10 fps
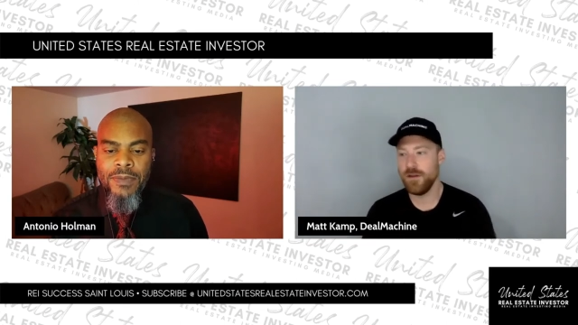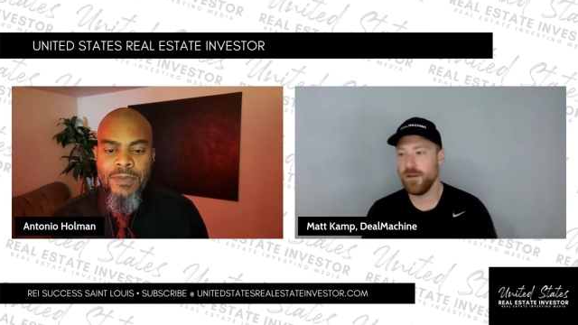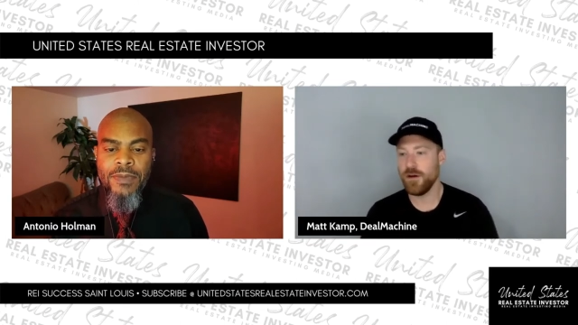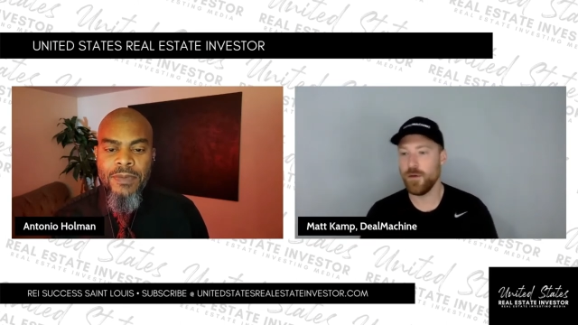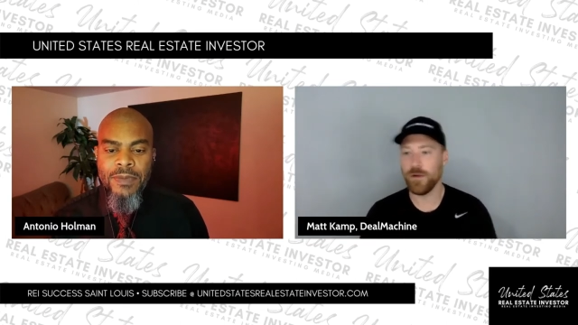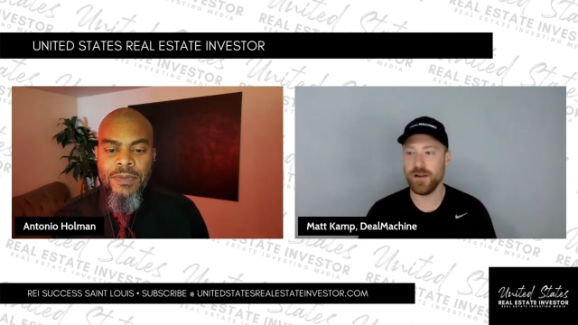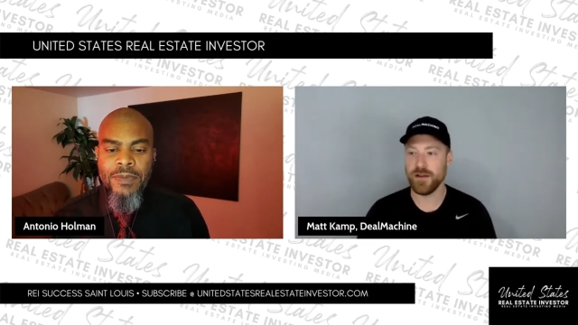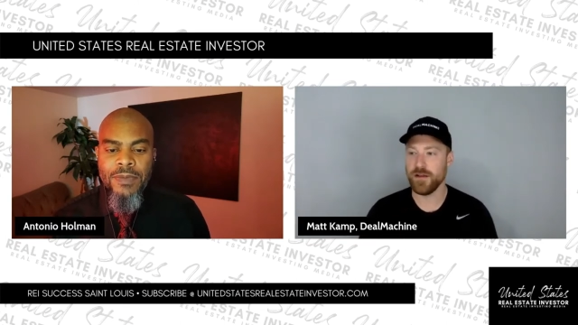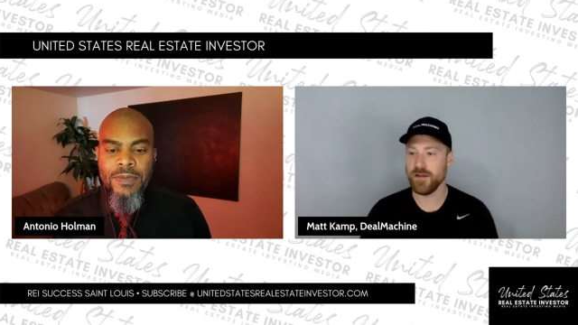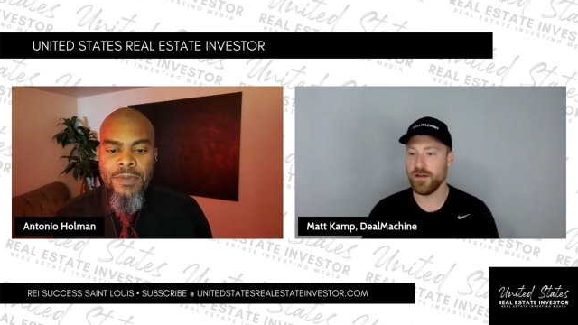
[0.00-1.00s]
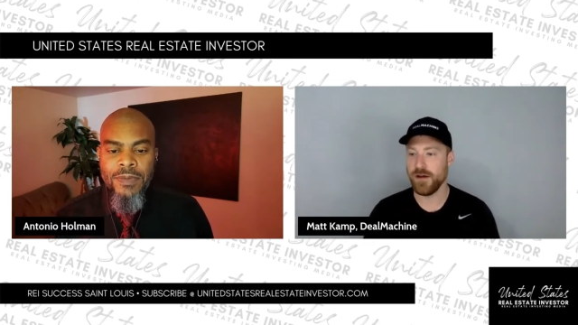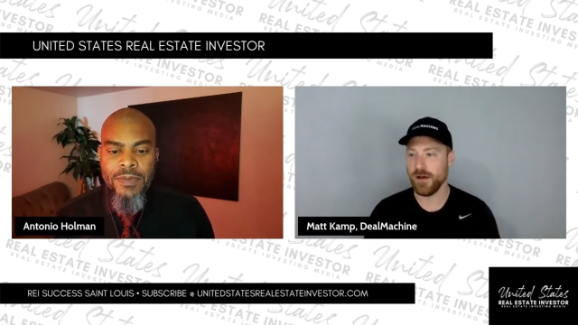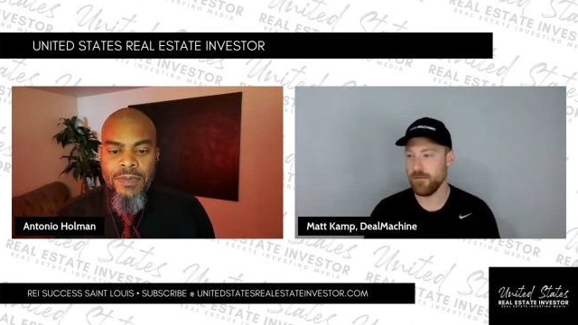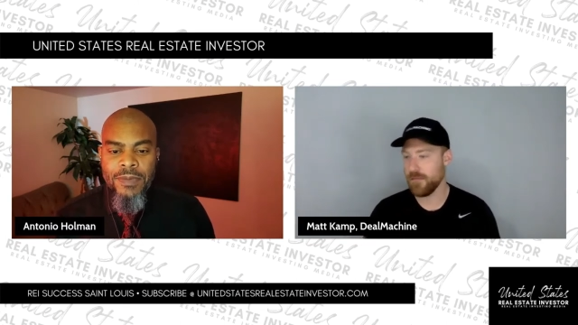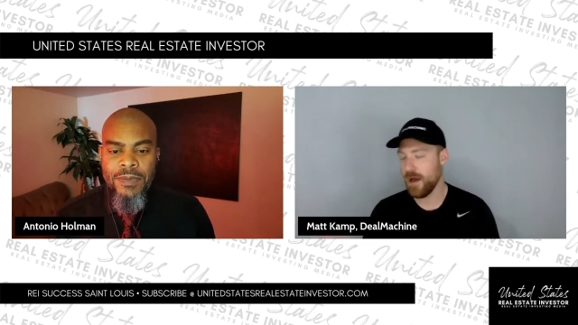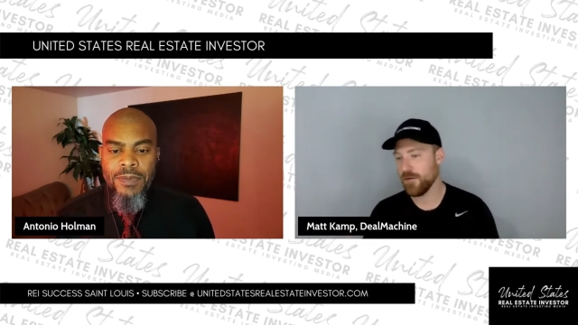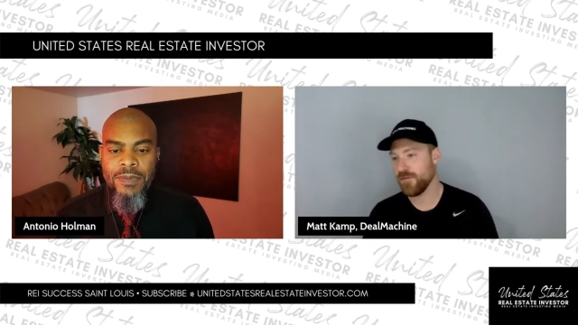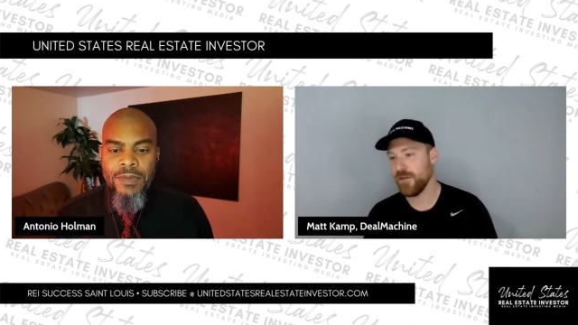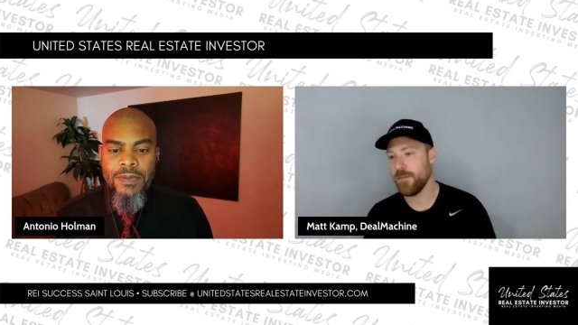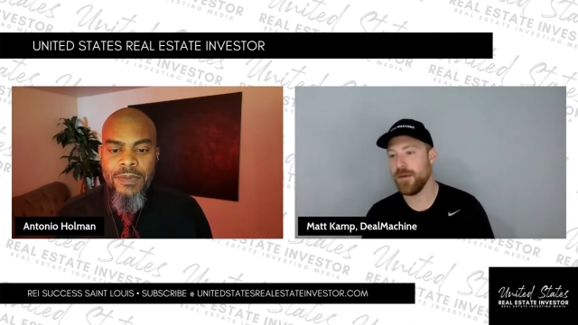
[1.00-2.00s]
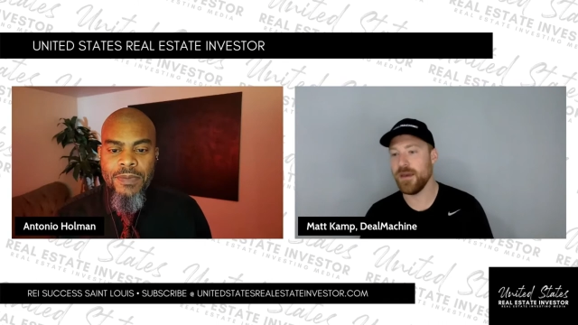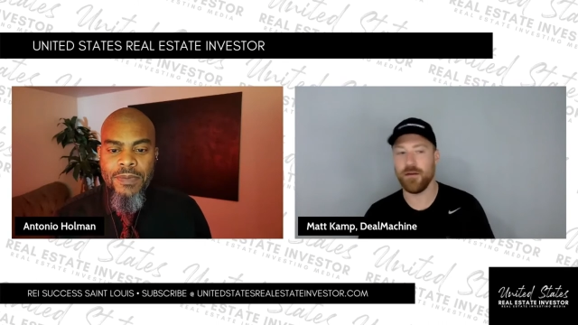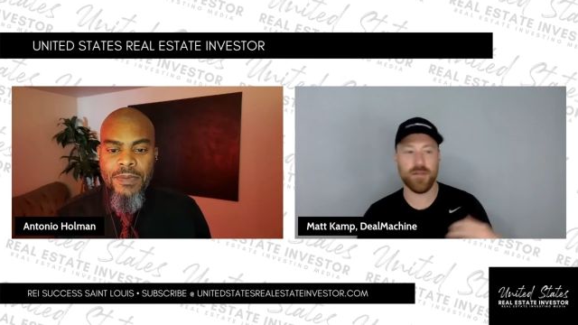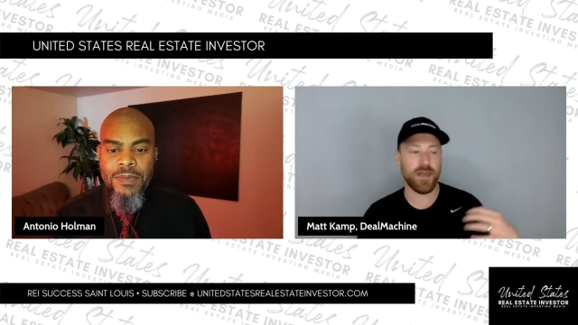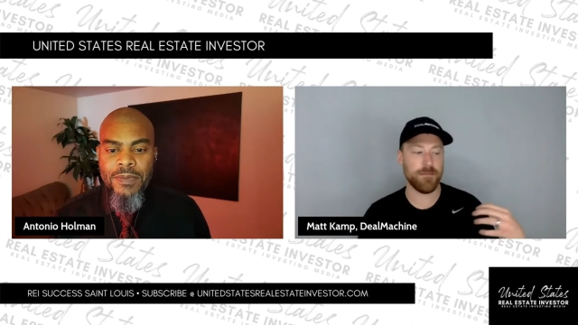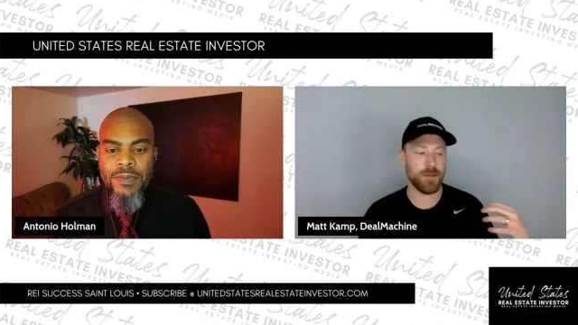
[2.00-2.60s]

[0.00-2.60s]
Speaker 1: you know, were into uh, house flipping or they,